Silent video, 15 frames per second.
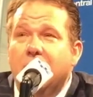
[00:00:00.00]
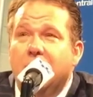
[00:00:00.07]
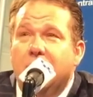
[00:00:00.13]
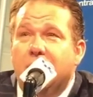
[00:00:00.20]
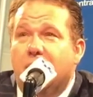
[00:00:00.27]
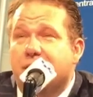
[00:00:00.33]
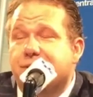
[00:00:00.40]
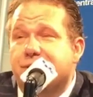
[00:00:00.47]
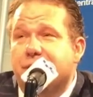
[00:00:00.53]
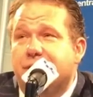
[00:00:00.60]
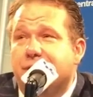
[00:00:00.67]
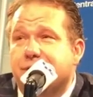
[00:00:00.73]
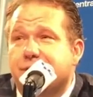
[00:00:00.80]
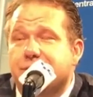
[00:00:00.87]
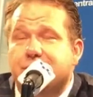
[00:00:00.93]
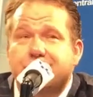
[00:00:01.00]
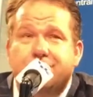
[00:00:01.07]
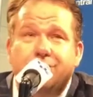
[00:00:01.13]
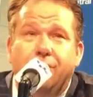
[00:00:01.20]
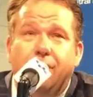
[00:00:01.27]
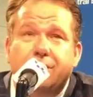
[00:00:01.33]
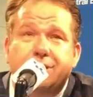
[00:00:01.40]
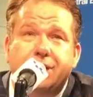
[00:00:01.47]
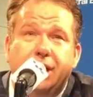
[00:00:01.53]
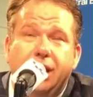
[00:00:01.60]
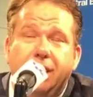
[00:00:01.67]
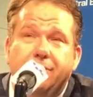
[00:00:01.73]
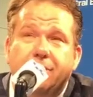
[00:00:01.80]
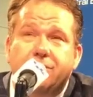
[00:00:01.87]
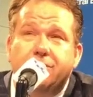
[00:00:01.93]
you know, I said this to our
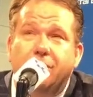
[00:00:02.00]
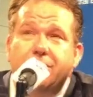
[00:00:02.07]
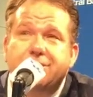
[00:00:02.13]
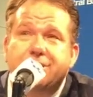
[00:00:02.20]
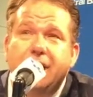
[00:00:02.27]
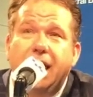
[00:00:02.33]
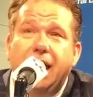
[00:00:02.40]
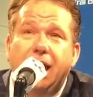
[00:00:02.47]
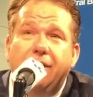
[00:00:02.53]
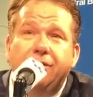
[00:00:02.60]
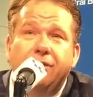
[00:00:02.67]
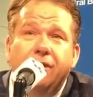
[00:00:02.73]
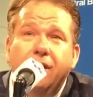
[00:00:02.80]
team and to our staff.